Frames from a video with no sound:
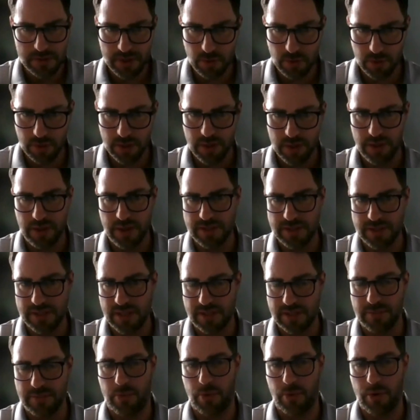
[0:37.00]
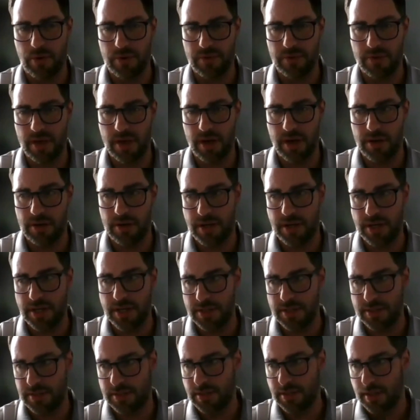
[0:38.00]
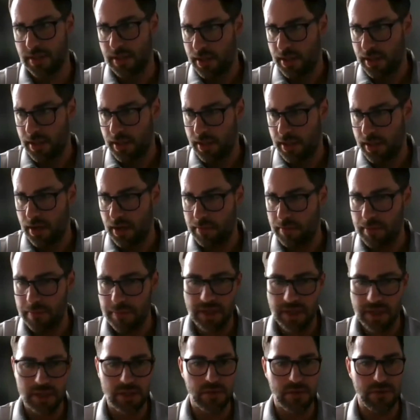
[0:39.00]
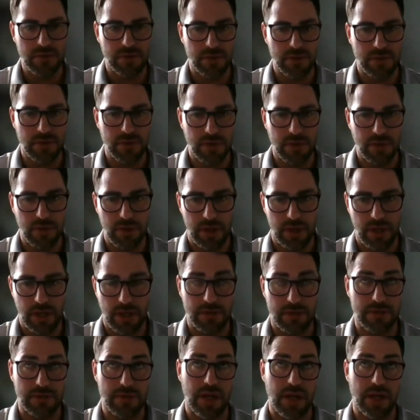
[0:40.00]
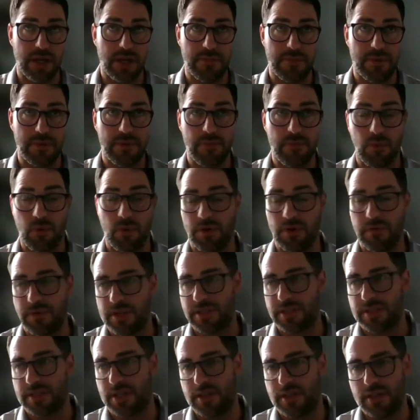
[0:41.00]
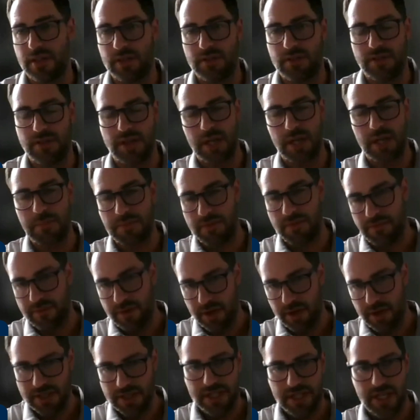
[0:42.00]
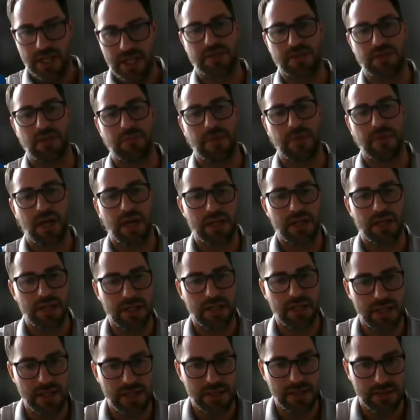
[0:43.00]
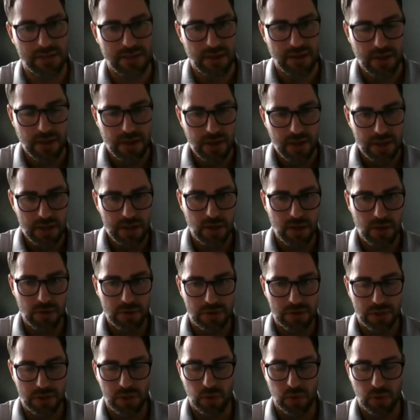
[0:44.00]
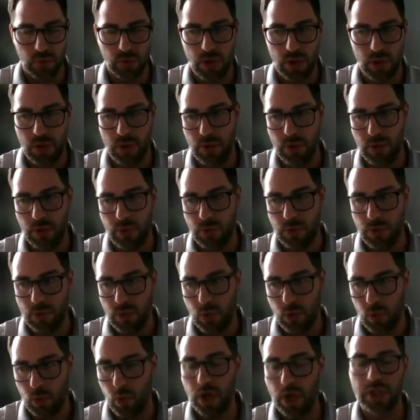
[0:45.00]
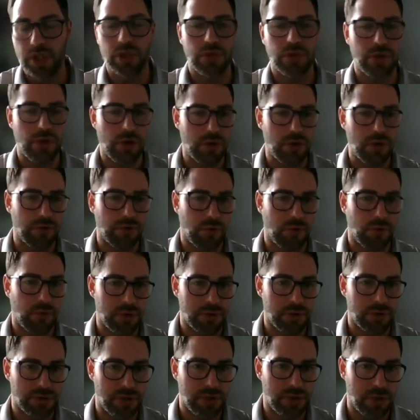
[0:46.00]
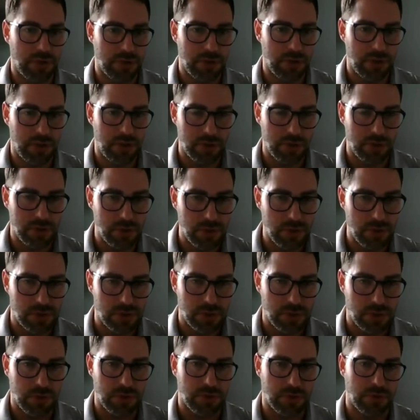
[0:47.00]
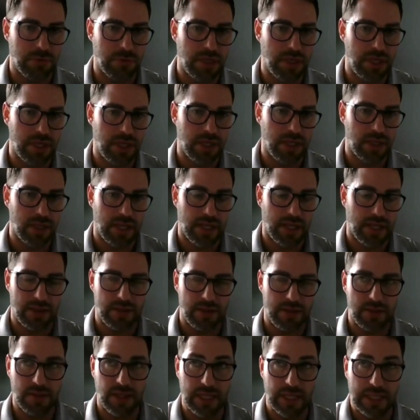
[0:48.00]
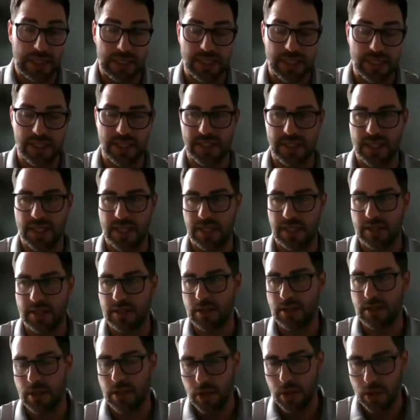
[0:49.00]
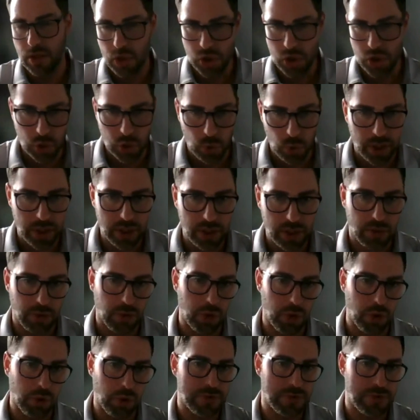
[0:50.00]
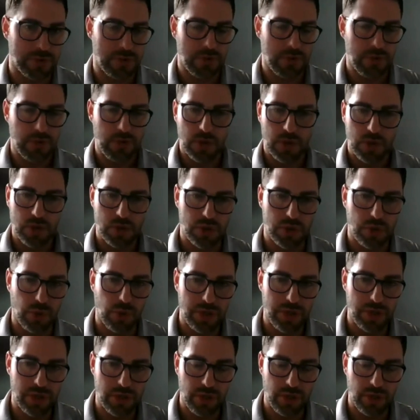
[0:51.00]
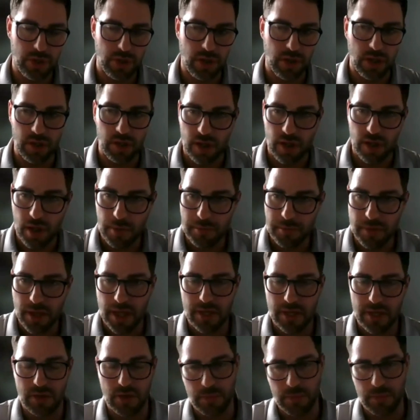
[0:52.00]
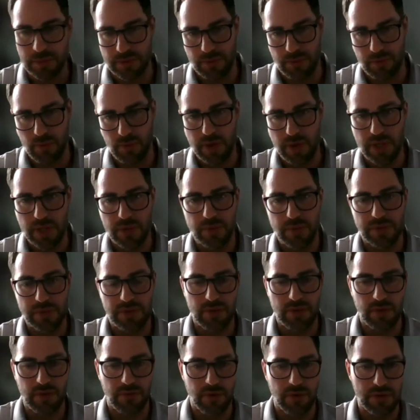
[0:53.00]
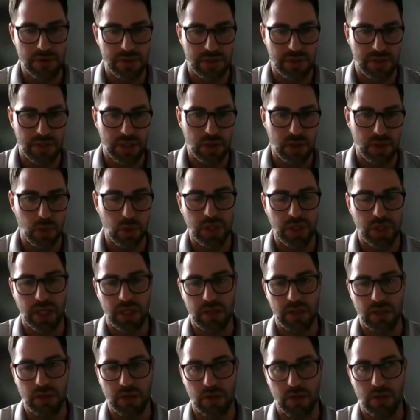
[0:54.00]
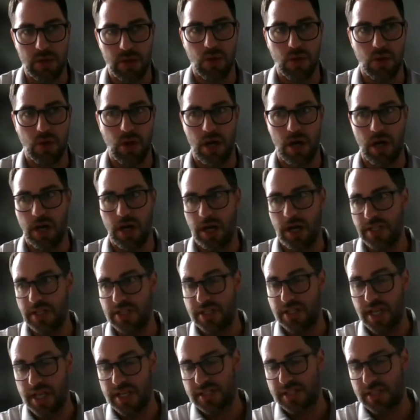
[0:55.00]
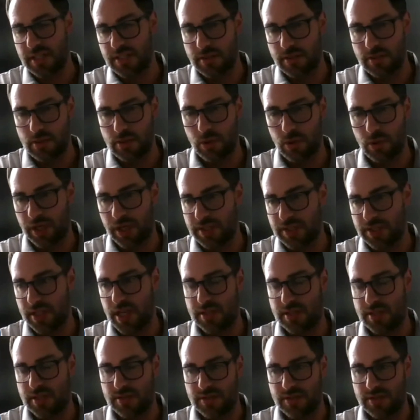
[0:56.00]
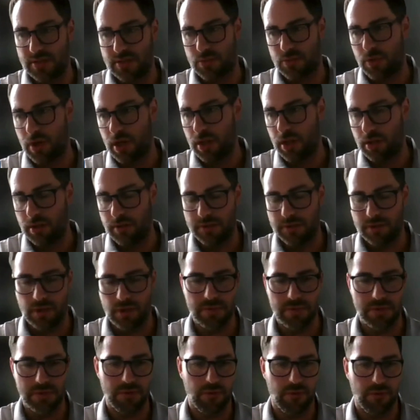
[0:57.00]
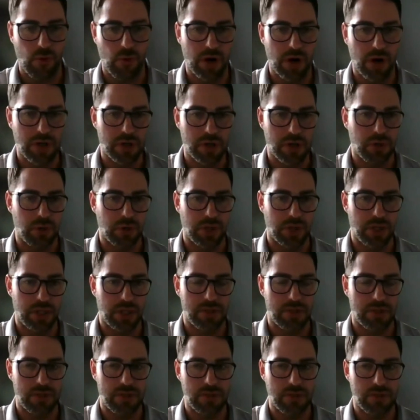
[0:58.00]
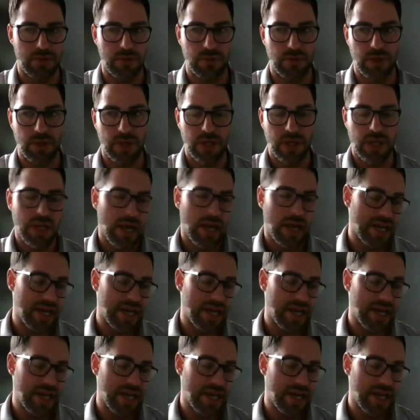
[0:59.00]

So I think one of the things that's important there is, I'm a big user and I try to be more of this, and I think you got to be very intentional about it, is, to grow what you're known for. So, use social media like LinkedIn, join groups, join your alumni groups for where you went to university, look at adjacent organizations as well in terms of where you're looking to